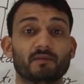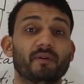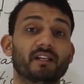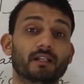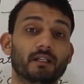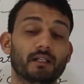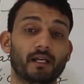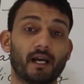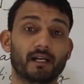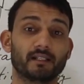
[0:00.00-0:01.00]
aspect,
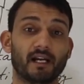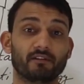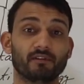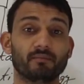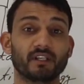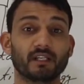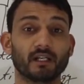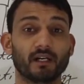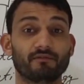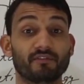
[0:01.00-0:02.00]
and that will
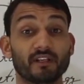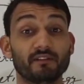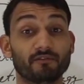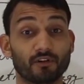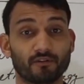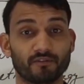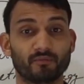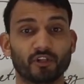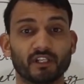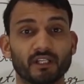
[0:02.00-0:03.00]
be a free fall
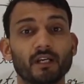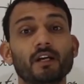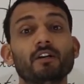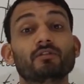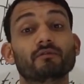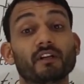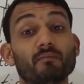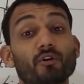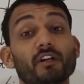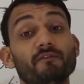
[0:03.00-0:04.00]
of a body. So
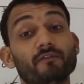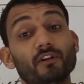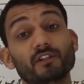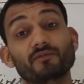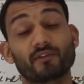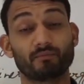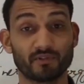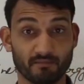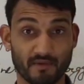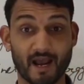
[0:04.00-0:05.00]
when a body falls from